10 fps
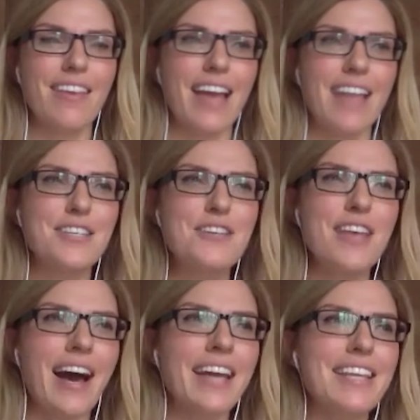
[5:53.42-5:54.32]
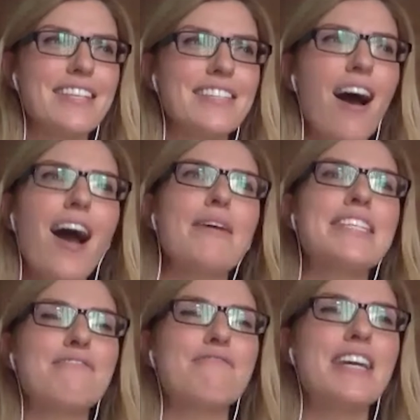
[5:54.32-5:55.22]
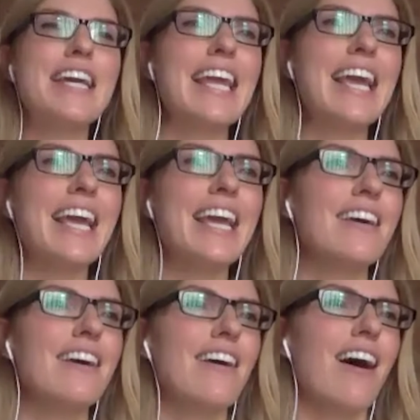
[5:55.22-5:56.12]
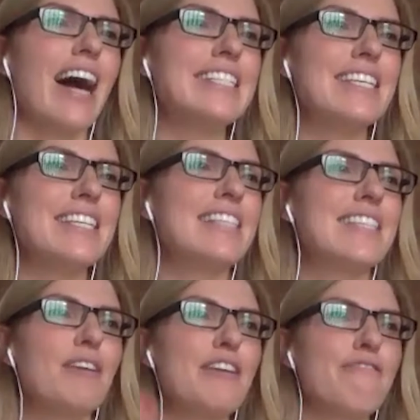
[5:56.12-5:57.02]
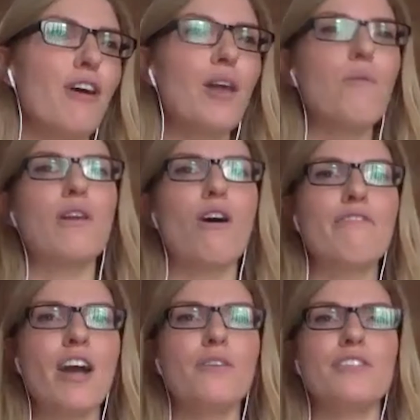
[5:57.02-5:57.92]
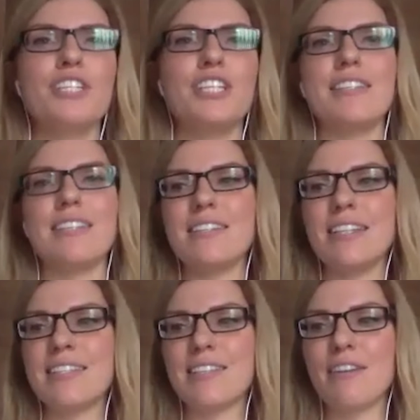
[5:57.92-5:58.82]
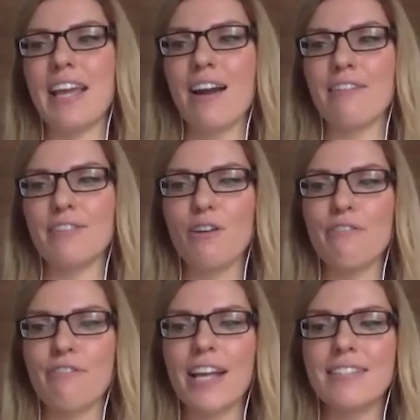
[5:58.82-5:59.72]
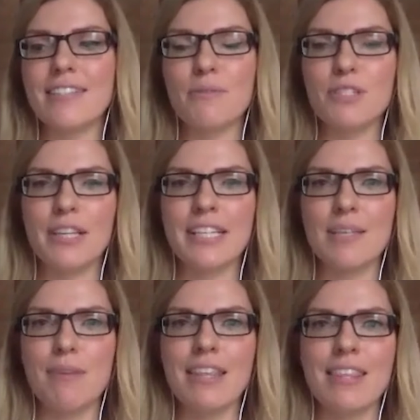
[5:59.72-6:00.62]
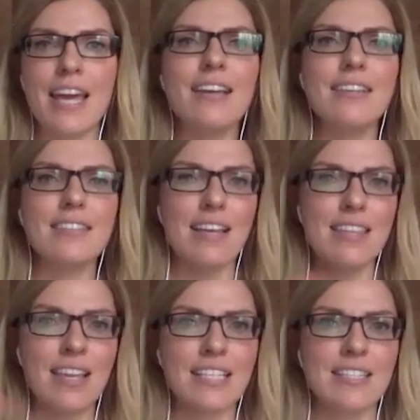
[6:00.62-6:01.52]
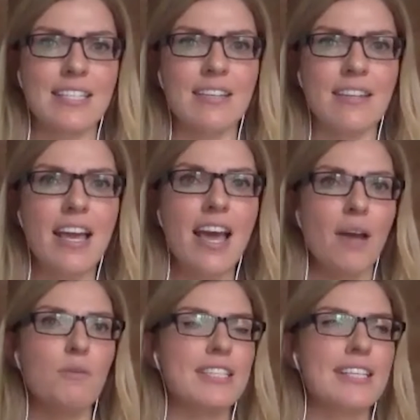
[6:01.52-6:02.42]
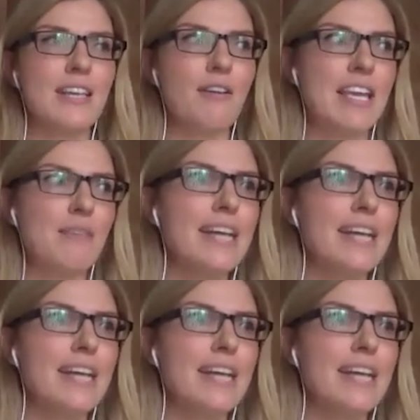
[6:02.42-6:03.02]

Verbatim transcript: and do that. And at the time I didn't really I didn't necessarily follow a lot of coaches. I didn't necessarily have a lot of friends who were doing similar things. And I think I just didn't, it wasn't necessarily in my